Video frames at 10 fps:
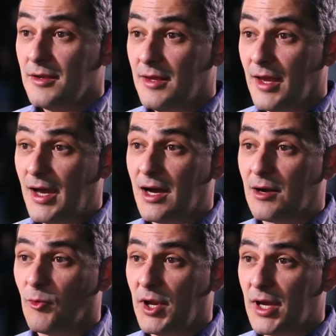
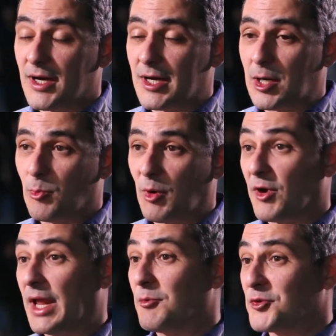Yeah, we
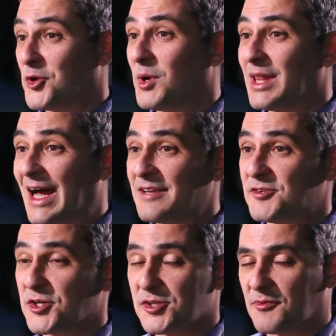weren't able to do it last
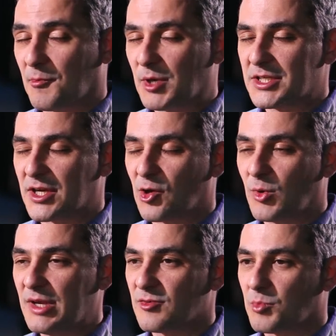year just for budgetary
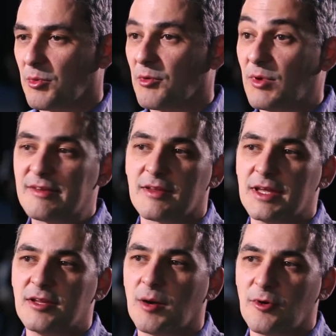reasons, but we
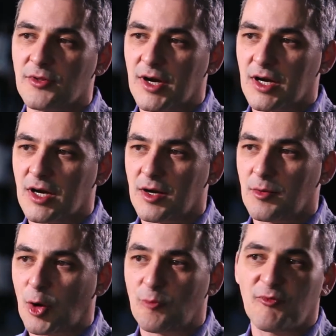recently doubled
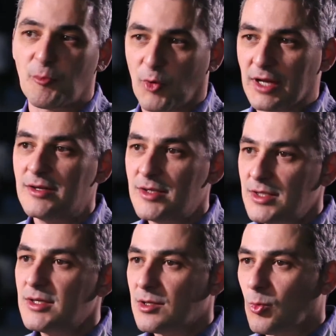our footprint
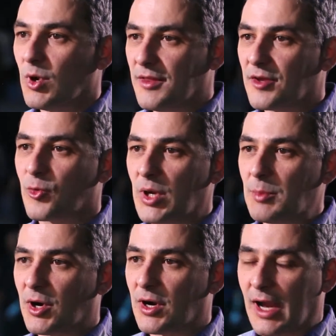with the
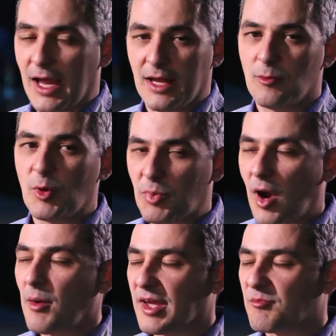3PAR, and we
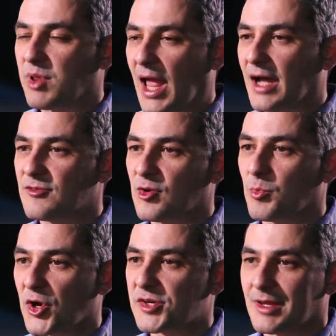probably have plans to
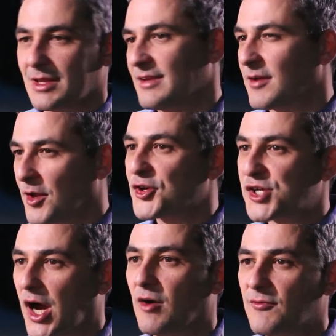purchase at least another
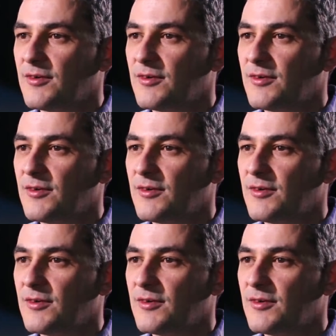shelf.